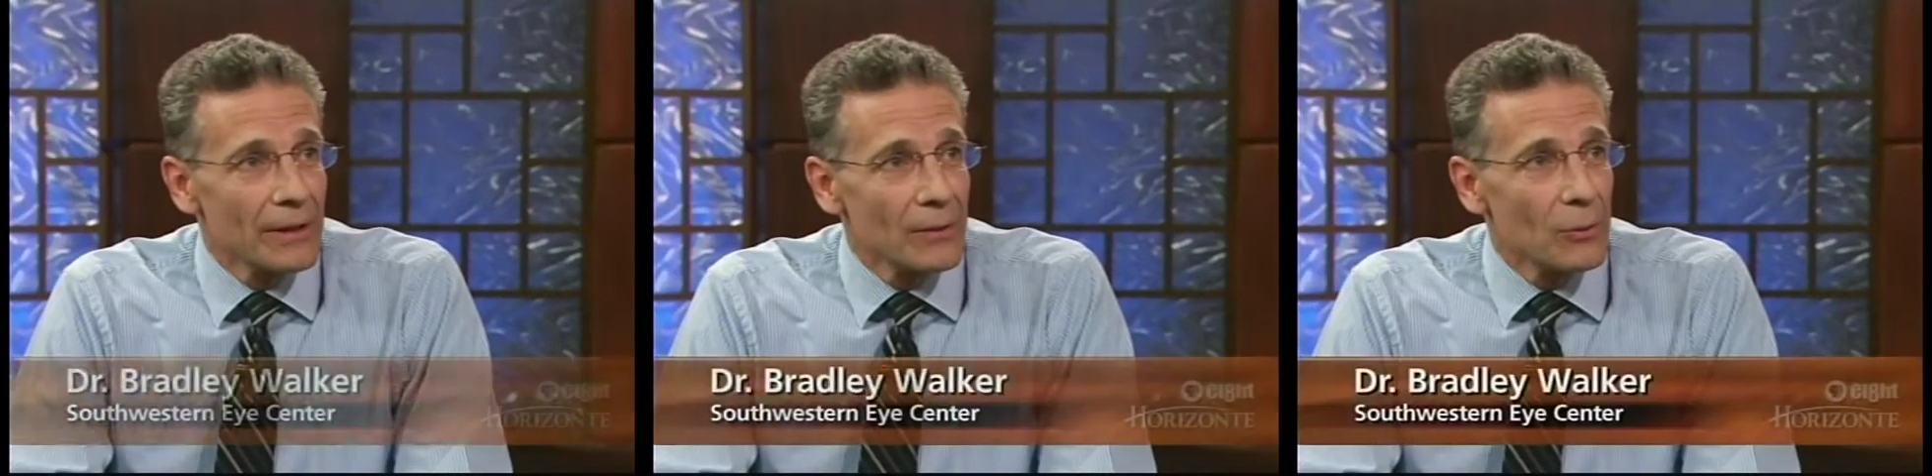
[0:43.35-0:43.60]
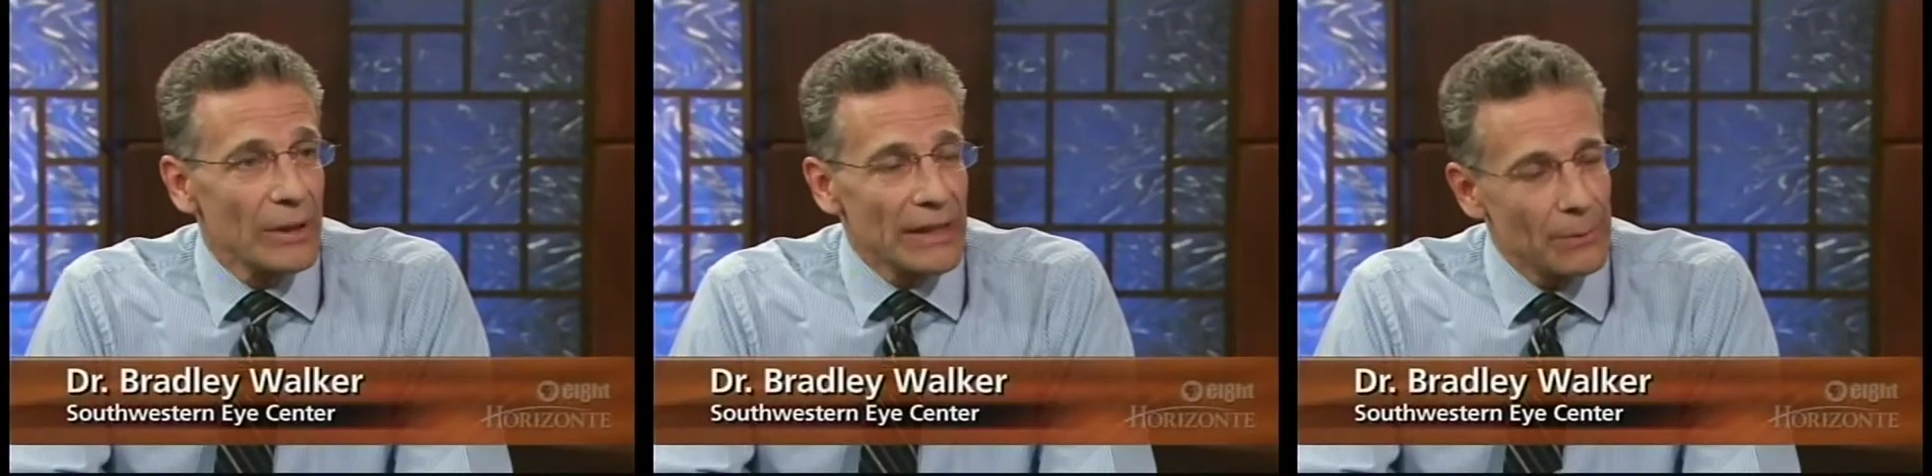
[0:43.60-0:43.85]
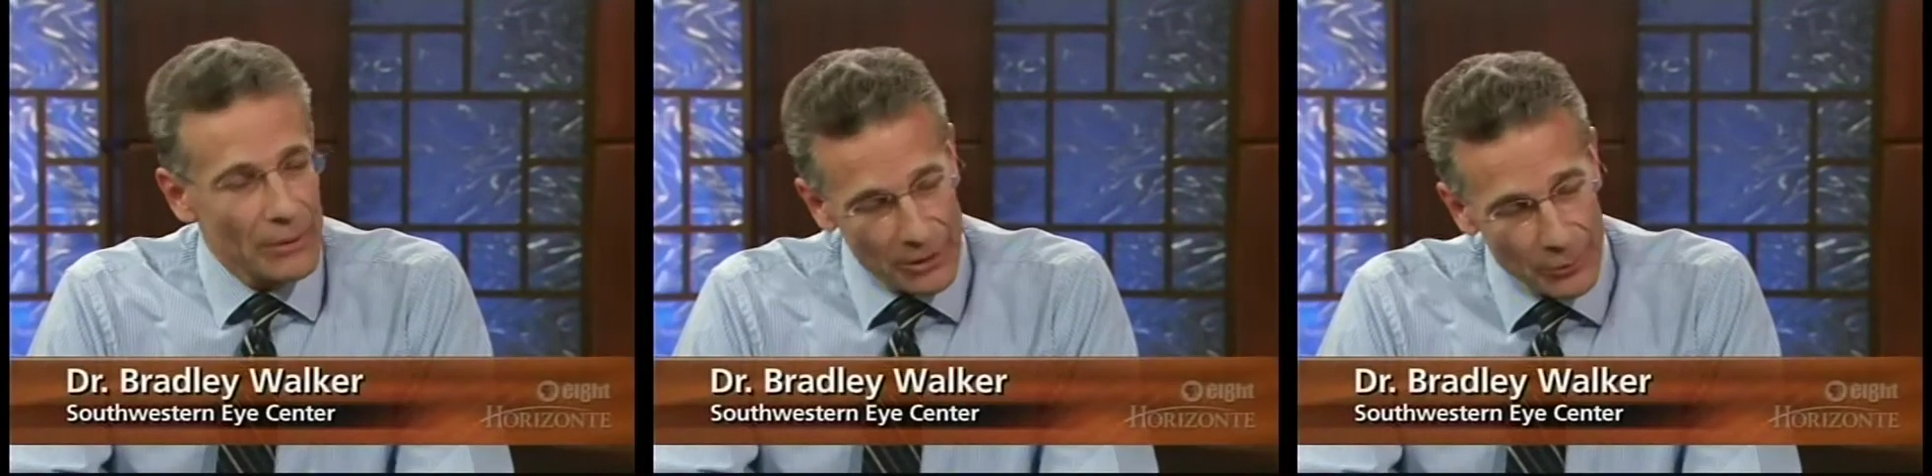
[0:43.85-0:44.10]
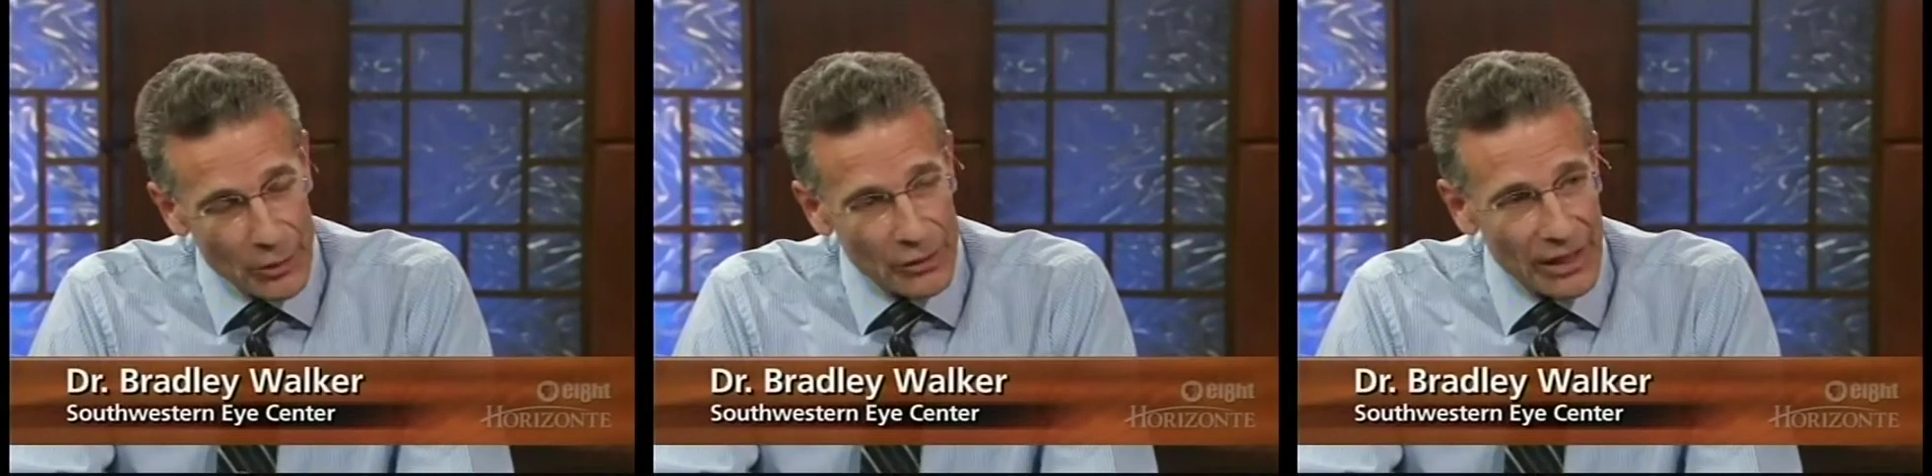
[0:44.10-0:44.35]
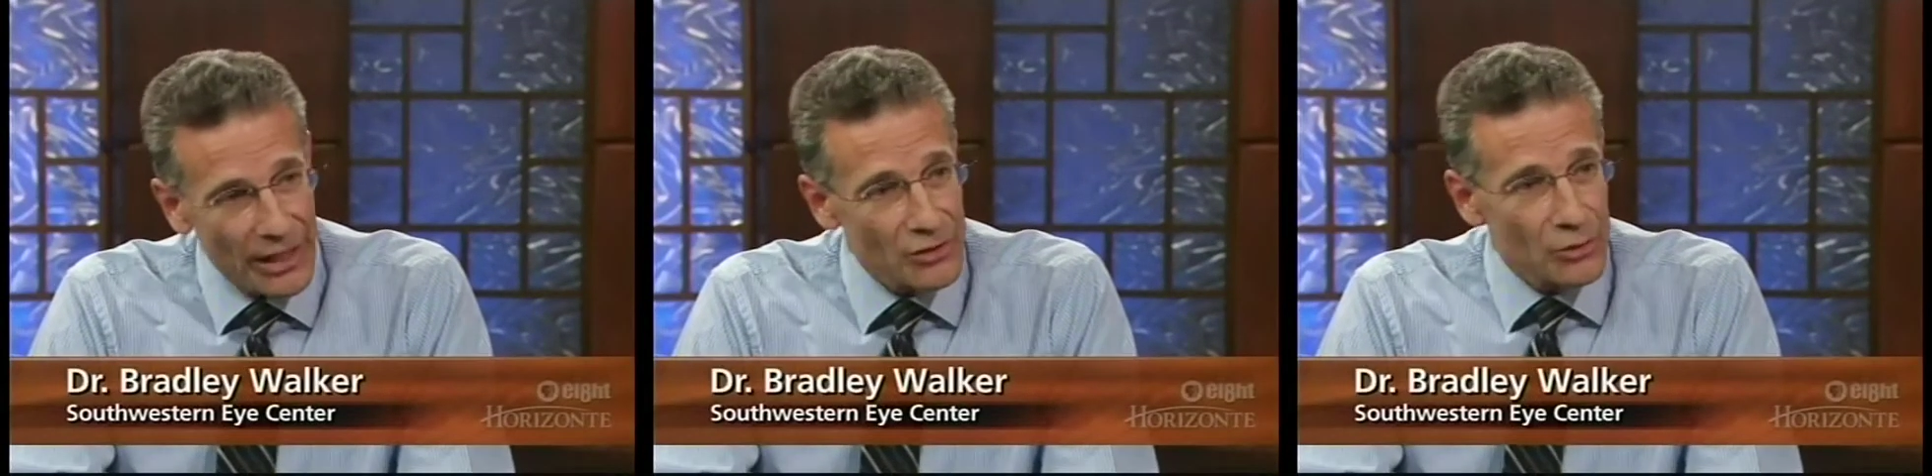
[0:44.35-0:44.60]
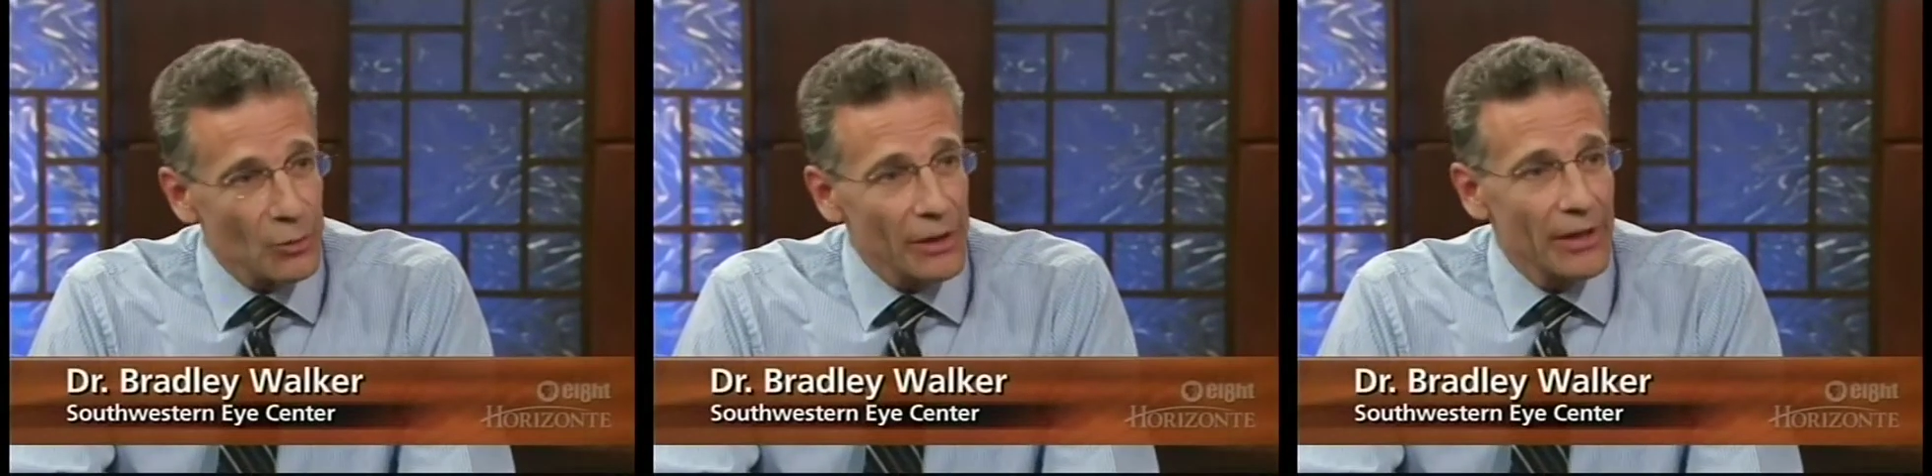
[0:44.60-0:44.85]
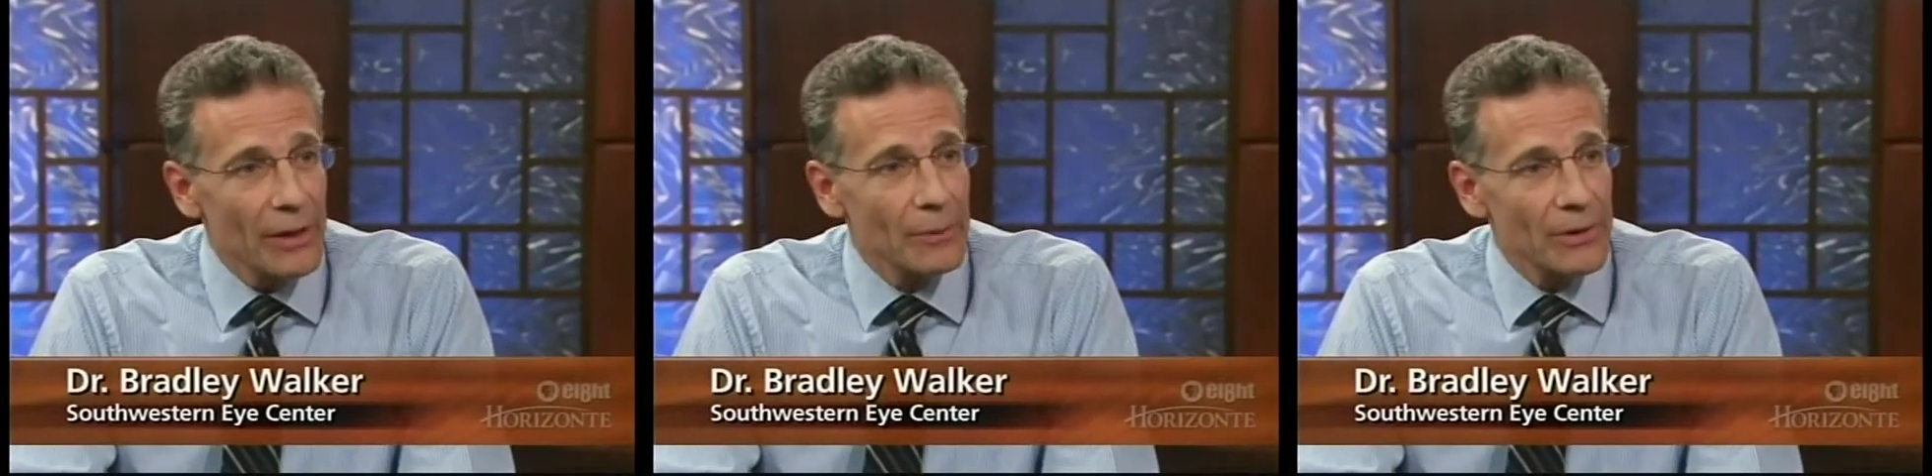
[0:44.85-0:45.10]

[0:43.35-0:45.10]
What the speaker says: we keep in communication with them,